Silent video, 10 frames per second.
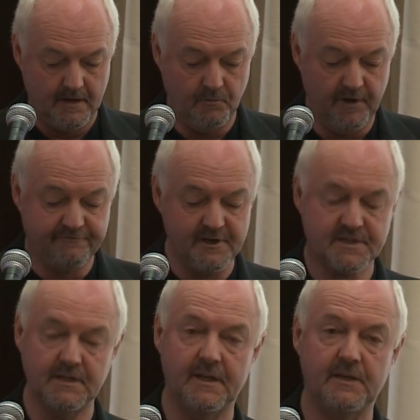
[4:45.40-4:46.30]
We've
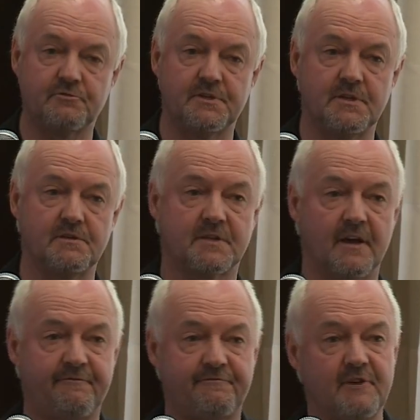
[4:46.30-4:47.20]
recently introduced
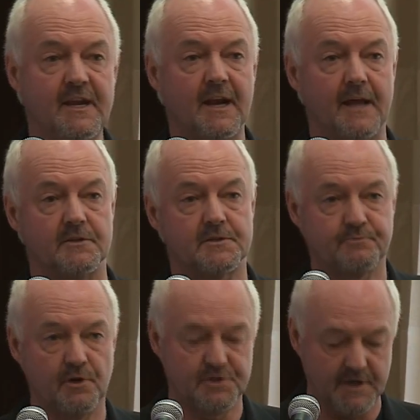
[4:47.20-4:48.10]
a freelance
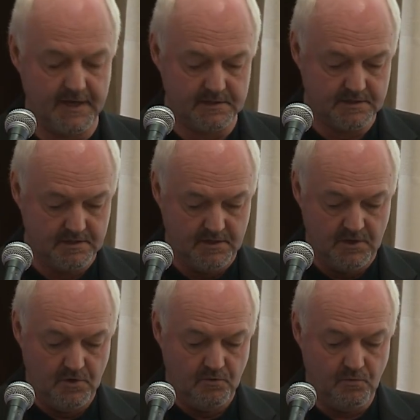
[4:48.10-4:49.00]
project
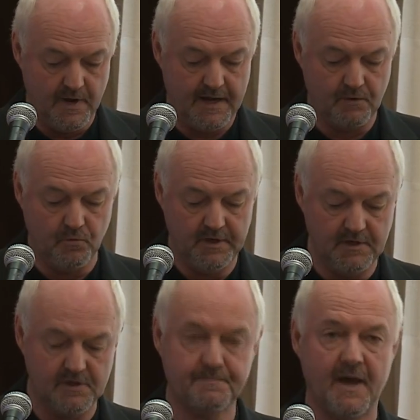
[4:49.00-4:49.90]
where we
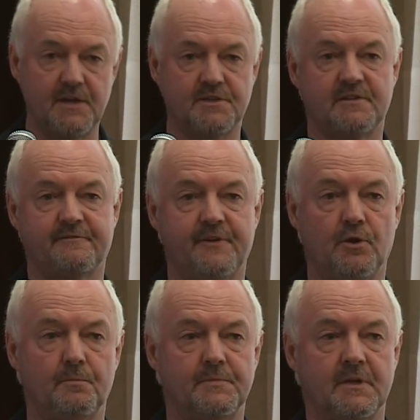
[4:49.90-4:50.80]
use packages
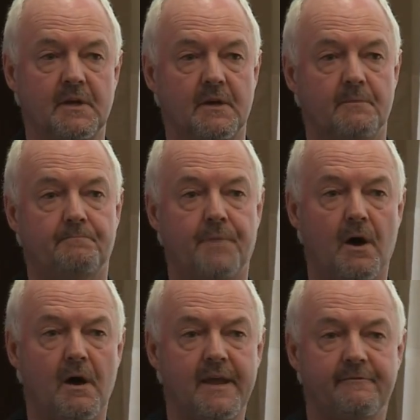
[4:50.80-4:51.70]
filmed
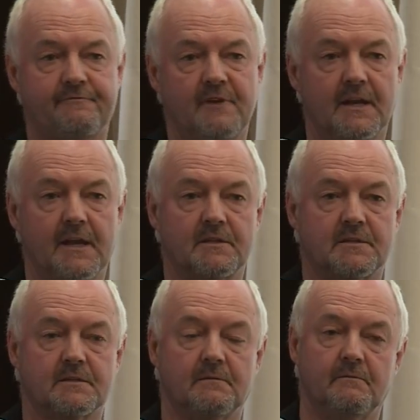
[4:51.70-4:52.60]
by
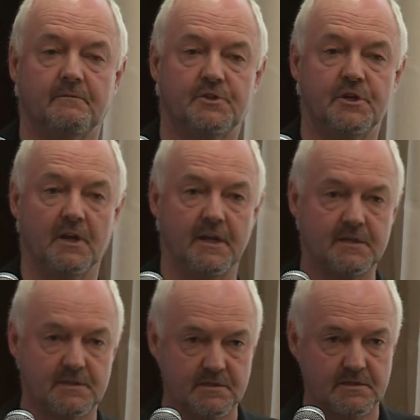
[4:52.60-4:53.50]
freelance
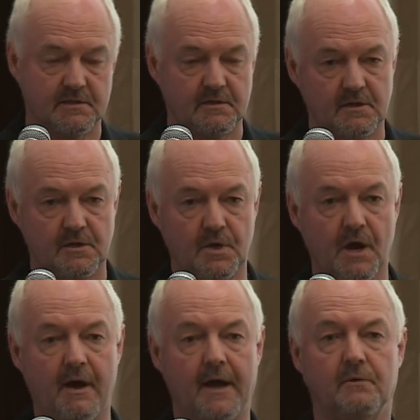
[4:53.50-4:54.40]
journalists who
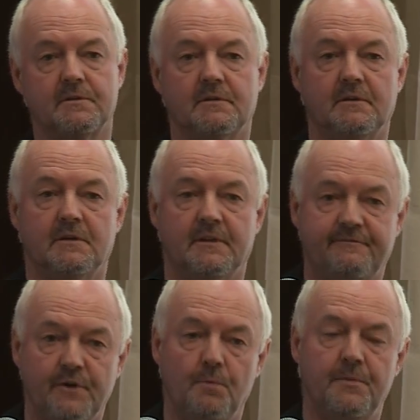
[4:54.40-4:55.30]
go out, they
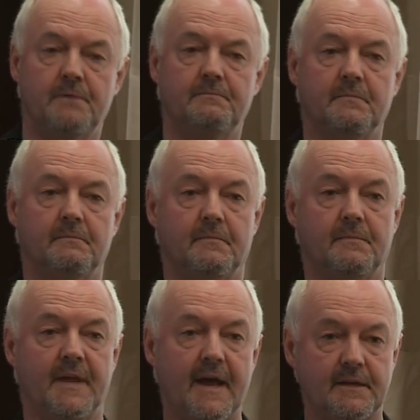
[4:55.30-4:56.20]
film them,
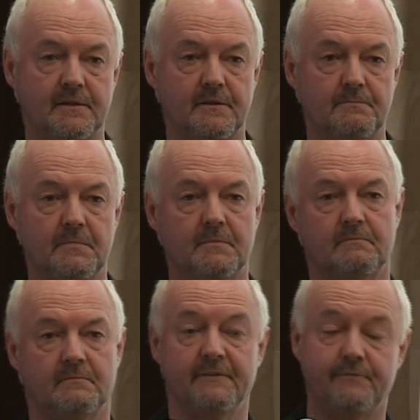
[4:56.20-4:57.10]
they edit them,
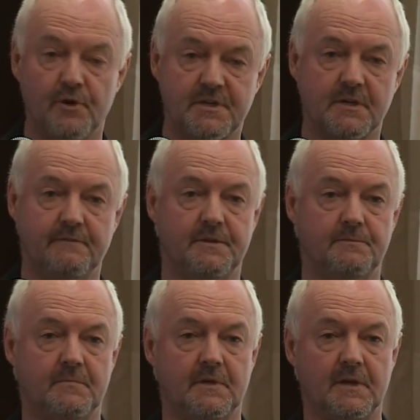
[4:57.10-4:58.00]
they voice over
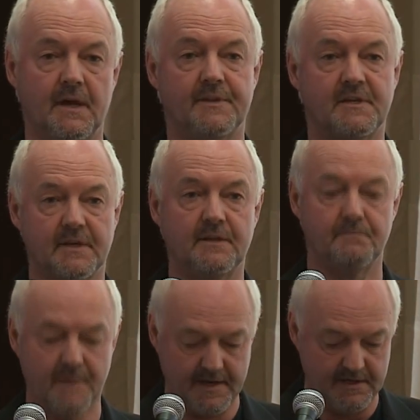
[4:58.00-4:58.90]
them, and they send
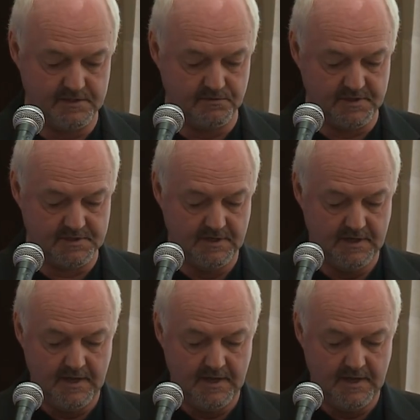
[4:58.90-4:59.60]
them back into us.